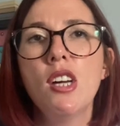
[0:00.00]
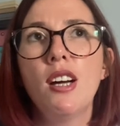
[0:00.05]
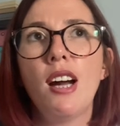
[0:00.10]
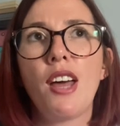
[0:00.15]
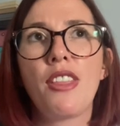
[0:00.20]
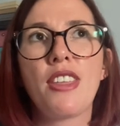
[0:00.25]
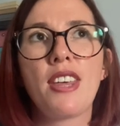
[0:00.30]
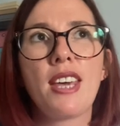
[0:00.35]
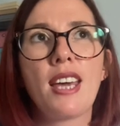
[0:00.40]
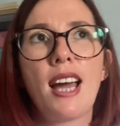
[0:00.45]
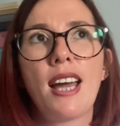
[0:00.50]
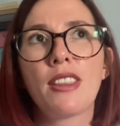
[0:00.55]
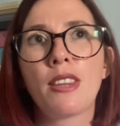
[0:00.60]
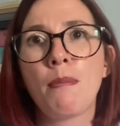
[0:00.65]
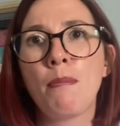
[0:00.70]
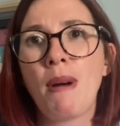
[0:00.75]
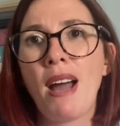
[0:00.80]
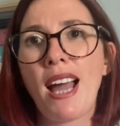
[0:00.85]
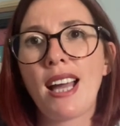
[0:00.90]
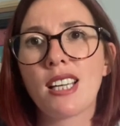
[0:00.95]
I think I had the
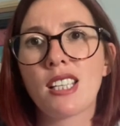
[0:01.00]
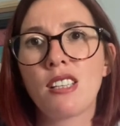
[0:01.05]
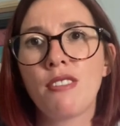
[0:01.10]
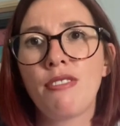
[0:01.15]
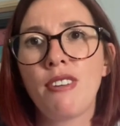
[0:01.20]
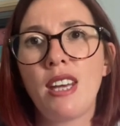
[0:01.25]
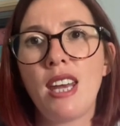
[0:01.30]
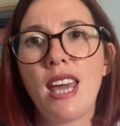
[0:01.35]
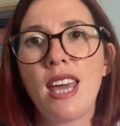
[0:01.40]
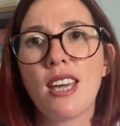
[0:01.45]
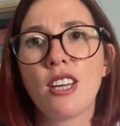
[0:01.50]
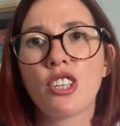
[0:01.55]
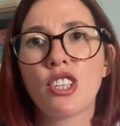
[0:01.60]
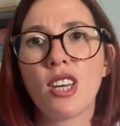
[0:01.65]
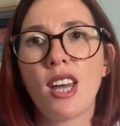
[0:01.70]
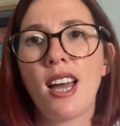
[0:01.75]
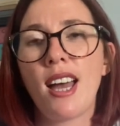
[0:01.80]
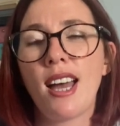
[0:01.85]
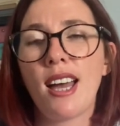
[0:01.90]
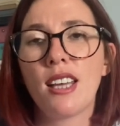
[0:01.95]
back to finish
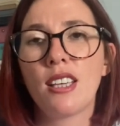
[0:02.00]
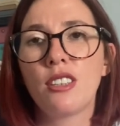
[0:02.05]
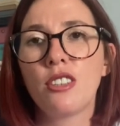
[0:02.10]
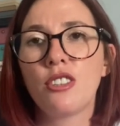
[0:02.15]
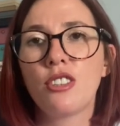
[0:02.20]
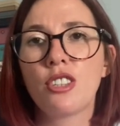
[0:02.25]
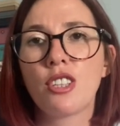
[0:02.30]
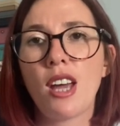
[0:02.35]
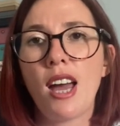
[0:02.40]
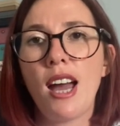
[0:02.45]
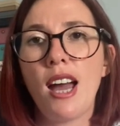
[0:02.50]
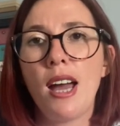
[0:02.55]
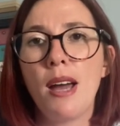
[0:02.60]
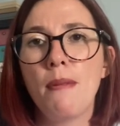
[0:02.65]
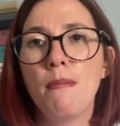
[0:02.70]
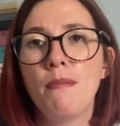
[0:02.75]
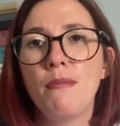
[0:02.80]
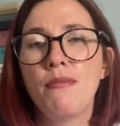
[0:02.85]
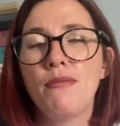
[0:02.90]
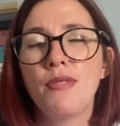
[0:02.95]
and
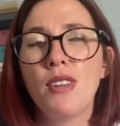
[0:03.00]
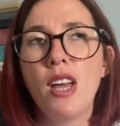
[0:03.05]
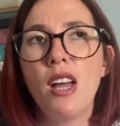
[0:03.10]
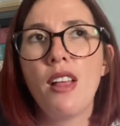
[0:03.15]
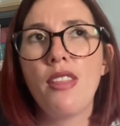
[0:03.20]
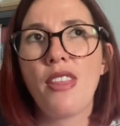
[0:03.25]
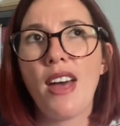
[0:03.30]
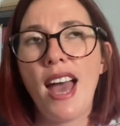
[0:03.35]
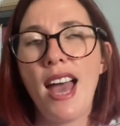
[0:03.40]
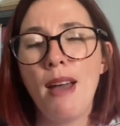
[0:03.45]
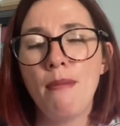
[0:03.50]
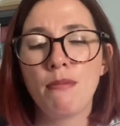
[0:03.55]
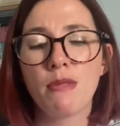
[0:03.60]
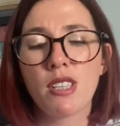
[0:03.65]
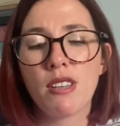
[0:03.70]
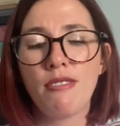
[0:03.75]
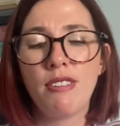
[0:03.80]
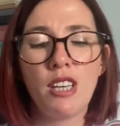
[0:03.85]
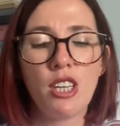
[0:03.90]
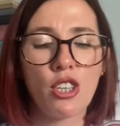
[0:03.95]
the hem
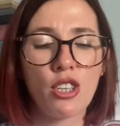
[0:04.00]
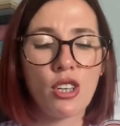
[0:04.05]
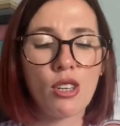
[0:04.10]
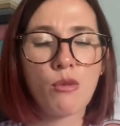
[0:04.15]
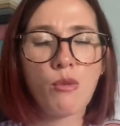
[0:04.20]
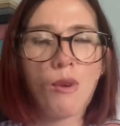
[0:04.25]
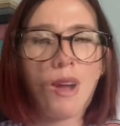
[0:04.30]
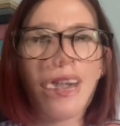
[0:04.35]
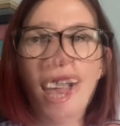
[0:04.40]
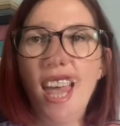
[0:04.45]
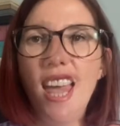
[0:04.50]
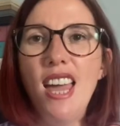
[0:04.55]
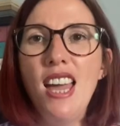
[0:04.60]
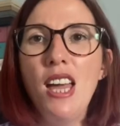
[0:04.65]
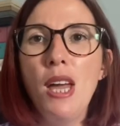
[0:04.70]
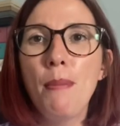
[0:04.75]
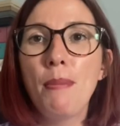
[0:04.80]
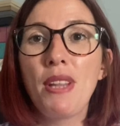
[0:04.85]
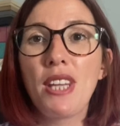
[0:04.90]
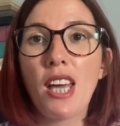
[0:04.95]
to finish as well.
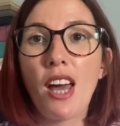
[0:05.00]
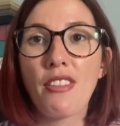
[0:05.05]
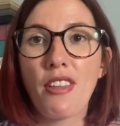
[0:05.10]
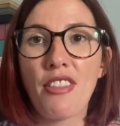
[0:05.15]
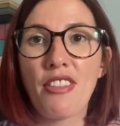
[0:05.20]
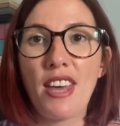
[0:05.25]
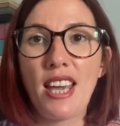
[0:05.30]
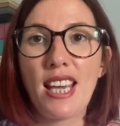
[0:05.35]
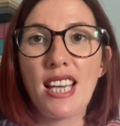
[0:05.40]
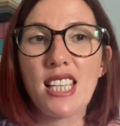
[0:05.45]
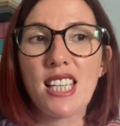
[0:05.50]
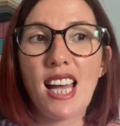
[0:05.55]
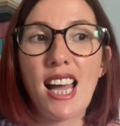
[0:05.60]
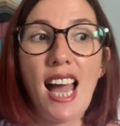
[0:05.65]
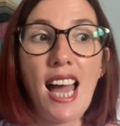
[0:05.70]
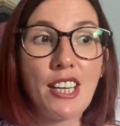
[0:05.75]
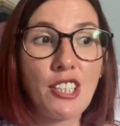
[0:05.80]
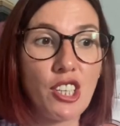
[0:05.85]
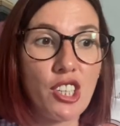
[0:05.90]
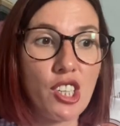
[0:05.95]
But the other things I
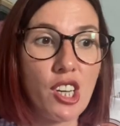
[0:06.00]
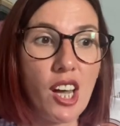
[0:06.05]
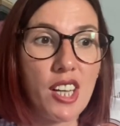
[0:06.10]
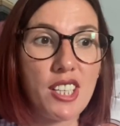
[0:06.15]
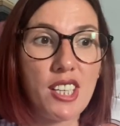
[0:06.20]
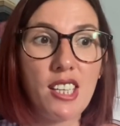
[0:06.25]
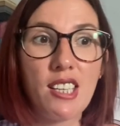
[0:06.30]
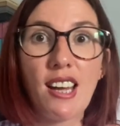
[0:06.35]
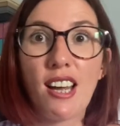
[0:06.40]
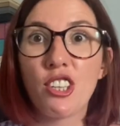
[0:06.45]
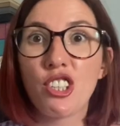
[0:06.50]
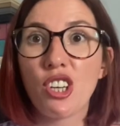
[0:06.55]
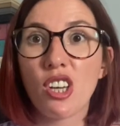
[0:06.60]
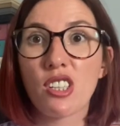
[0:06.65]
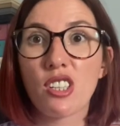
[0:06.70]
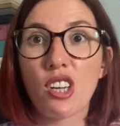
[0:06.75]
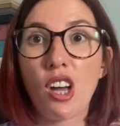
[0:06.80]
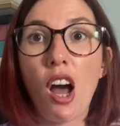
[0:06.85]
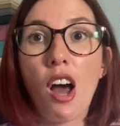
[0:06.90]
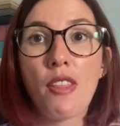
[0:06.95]
hadn't started, I'd
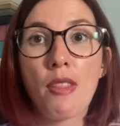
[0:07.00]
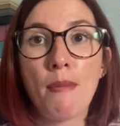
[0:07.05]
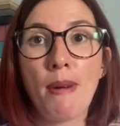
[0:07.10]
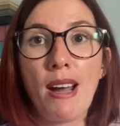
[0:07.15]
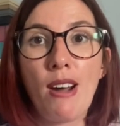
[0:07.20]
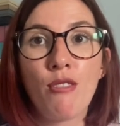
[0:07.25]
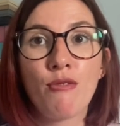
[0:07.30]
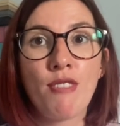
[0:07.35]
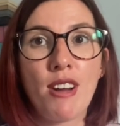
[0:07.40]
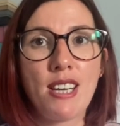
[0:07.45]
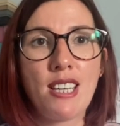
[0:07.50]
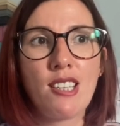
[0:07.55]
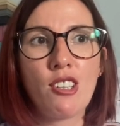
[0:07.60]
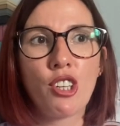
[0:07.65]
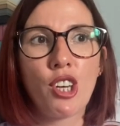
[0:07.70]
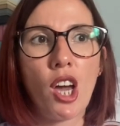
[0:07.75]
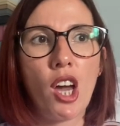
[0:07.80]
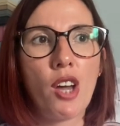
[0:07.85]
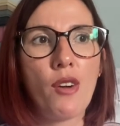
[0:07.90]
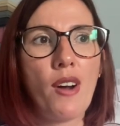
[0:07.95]
just cut them out ready
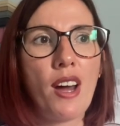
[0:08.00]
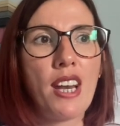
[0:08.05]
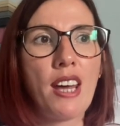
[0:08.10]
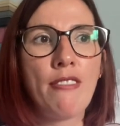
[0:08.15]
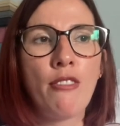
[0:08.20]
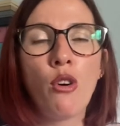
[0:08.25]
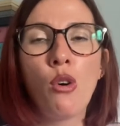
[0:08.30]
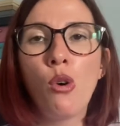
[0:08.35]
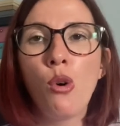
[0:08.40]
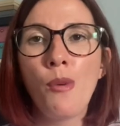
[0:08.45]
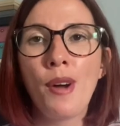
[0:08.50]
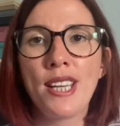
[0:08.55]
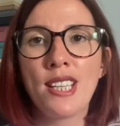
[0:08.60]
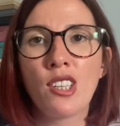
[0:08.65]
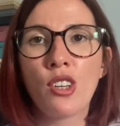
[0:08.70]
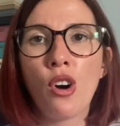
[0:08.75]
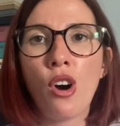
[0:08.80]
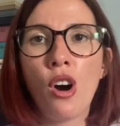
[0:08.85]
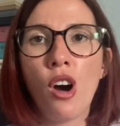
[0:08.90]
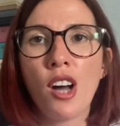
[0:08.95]
to go. And I've always
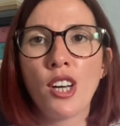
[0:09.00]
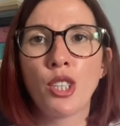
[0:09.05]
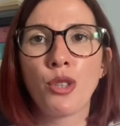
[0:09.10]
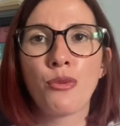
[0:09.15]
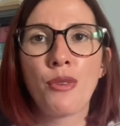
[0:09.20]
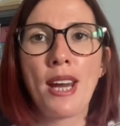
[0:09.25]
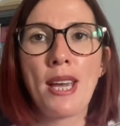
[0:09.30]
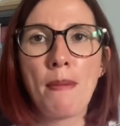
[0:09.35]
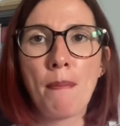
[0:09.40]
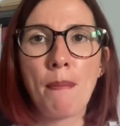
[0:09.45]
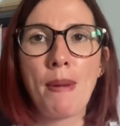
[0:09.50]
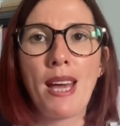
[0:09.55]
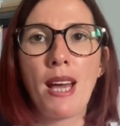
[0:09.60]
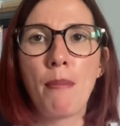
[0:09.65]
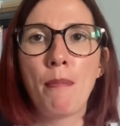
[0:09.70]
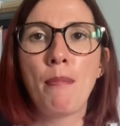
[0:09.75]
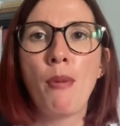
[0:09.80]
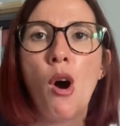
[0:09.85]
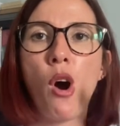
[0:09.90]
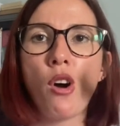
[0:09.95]
got a great
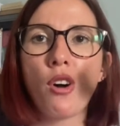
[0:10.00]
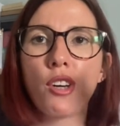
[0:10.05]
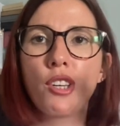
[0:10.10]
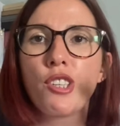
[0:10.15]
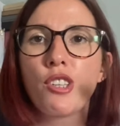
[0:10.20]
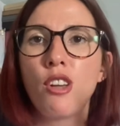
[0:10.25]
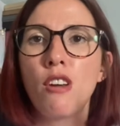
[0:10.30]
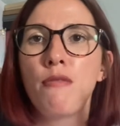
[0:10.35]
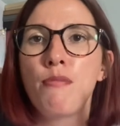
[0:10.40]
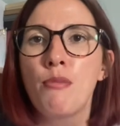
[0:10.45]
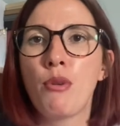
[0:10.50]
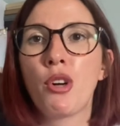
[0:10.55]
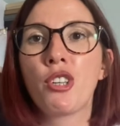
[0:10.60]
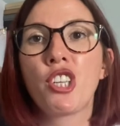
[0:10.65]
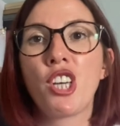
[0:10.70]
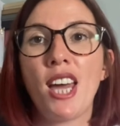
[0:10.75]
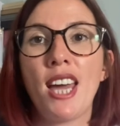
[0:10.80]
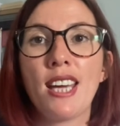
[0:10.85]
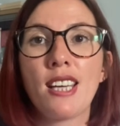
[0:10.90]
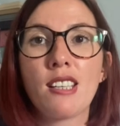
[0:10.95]
big box of
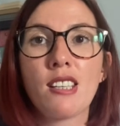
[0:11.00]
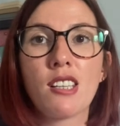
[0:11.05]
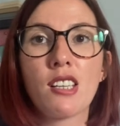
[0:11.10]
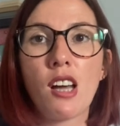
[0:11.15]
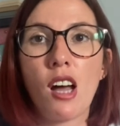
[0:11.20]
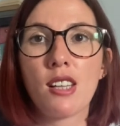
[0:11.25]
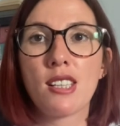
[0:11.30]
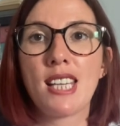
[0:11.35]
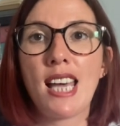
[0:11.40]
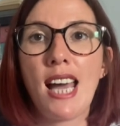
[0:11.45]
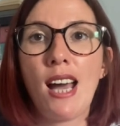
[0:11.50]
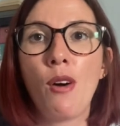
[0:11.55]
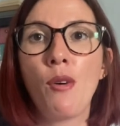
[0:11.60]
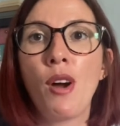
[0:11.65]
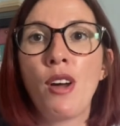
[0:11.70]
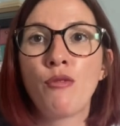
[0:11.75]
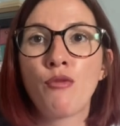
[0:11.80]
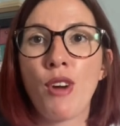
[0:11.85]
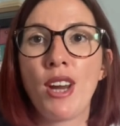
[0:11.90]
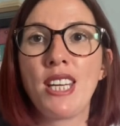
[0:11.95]
projects cut
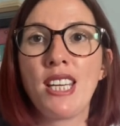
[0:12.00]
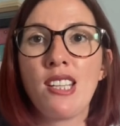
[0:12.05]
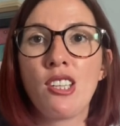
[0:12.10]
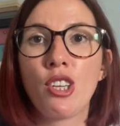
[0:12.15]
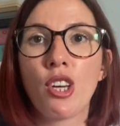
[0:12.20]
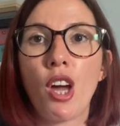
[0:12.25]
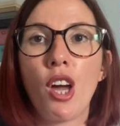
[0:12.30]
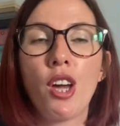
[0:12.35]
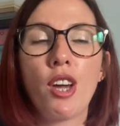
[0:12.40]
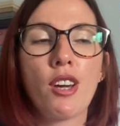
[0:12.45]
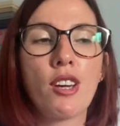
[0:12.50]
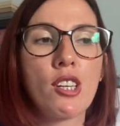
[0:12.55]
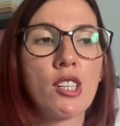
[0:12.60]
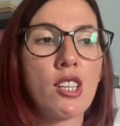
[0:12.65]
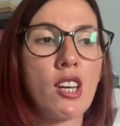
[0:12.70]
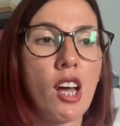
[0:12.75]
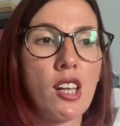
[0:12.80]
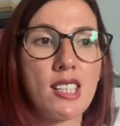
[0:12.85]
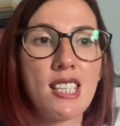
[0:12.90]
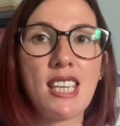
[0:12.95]
out and ready to go, because
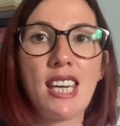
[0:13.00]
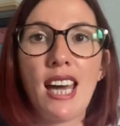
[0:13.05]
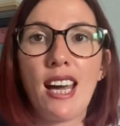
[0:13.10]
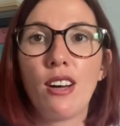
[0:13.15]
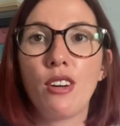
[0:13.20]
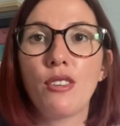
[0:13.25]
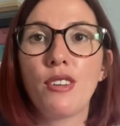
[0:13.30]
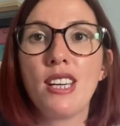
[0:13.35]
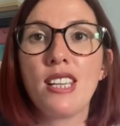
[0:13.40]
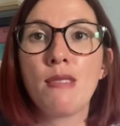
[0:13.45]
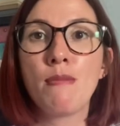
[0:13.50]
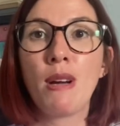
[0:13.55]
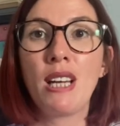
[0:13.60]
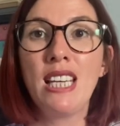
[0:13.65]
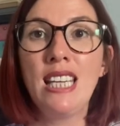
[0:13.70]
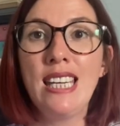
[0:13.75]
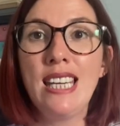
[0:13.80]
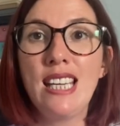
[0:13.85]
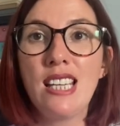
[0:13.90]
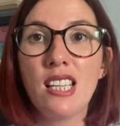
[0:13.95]
cutting out is my
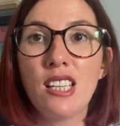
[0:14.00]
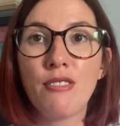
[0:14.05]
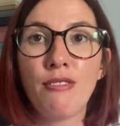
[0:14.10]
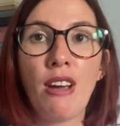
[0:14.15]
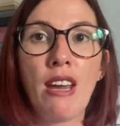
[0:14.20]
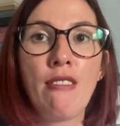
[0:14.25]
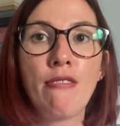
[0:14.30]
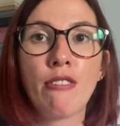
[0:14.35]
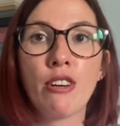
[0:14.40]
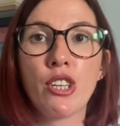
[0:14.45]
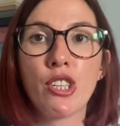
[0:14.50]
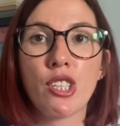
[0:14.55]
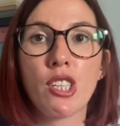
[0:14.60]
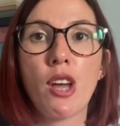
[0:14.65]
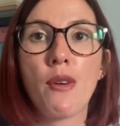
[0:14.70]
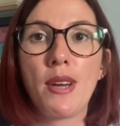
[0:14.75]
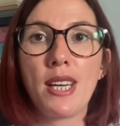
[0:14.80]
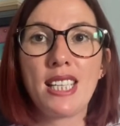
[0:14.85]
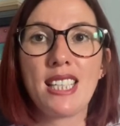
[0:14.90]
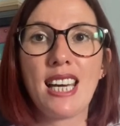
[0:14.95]
least favorite
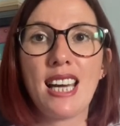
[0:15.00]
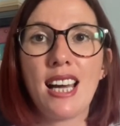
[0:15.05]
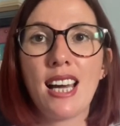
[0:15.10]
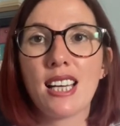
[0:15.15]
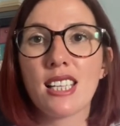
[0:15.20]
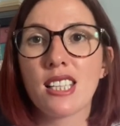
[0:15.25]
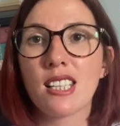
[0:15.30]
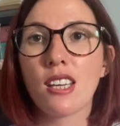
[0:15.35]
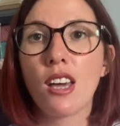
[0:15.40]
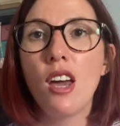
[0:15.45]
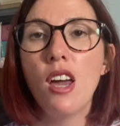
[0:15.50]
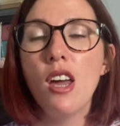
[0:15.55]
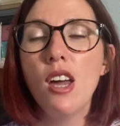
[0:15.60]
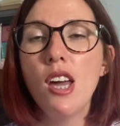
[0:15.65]
sewing task.